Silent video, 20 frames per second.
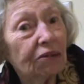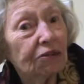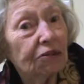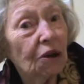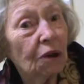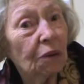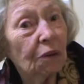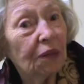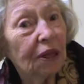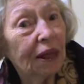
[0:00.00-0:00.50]

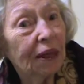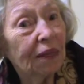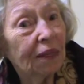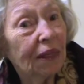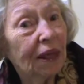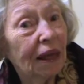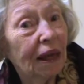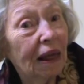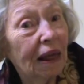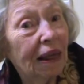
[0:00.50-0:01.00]
So then
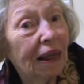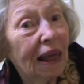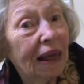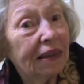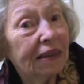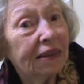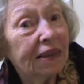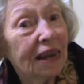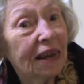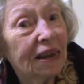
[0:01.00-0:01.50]
that
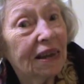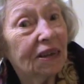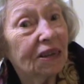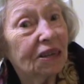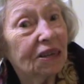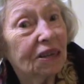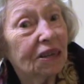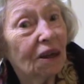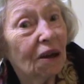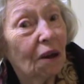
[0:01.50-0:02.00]

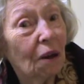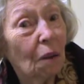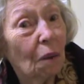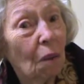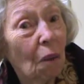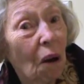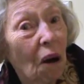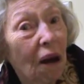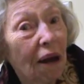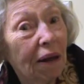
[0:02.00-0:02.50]
takes a
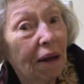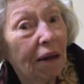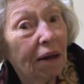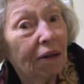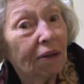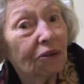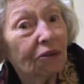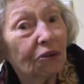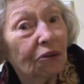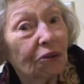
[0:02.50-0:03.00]
while
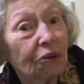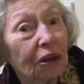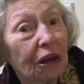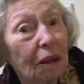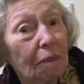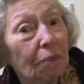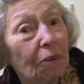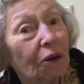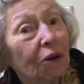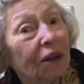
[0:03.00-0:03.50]
to
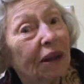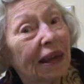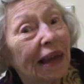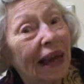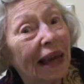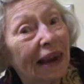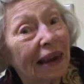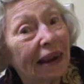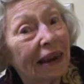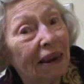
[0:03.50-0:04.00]
keep looking
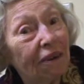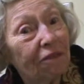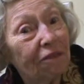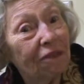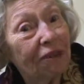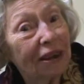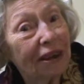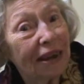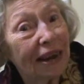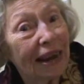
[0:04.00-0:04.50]
at it
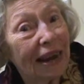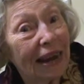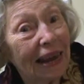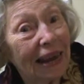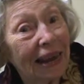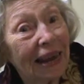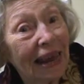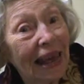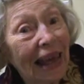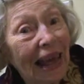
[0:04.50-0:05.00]
every
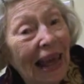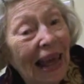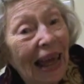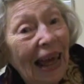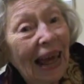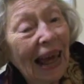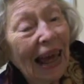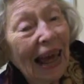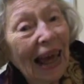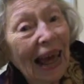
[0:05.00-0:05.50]
day
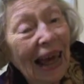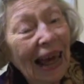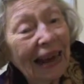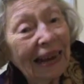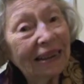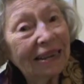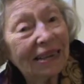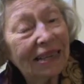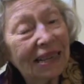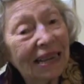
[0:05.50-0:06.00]

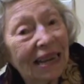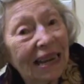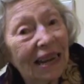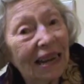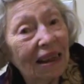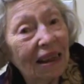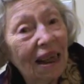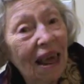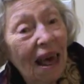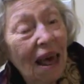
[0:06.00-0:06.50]
and
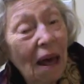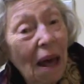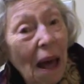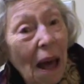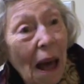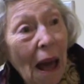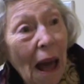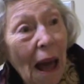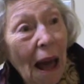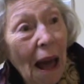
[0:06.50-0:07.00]
see
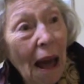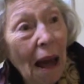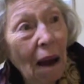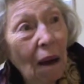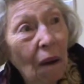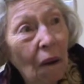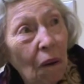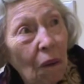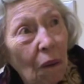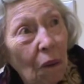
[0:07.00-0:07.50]

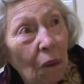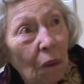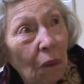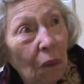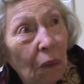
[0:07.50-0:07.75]
how